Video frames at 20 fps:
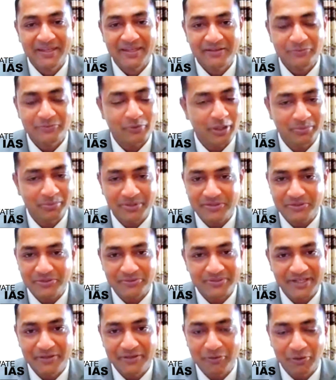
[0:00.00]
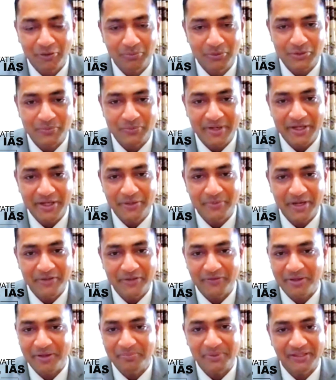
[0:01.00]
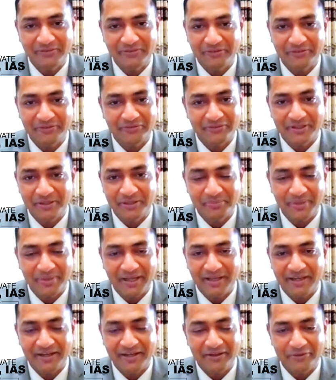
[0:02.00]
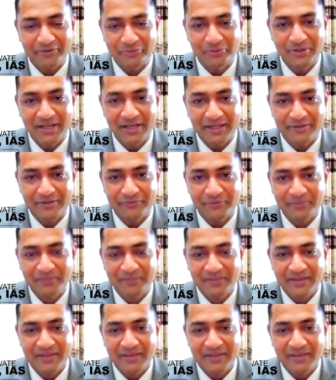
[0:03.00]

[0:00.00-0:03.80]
So I must have seen almost 20-25 places in my whole life.